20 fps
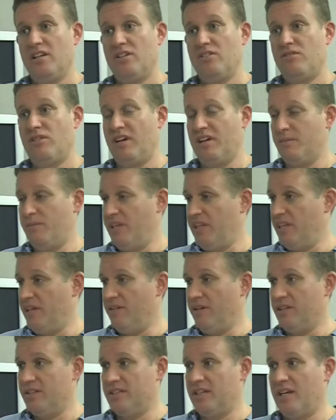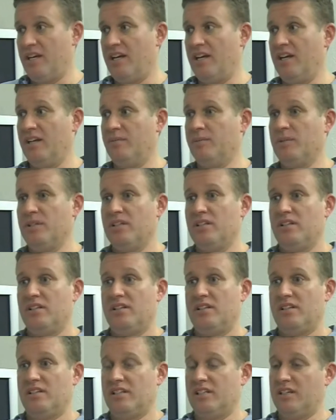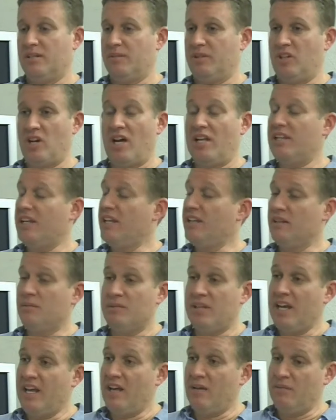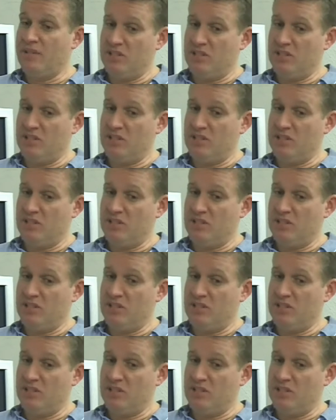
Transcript: trying to be there on time, not letting them down,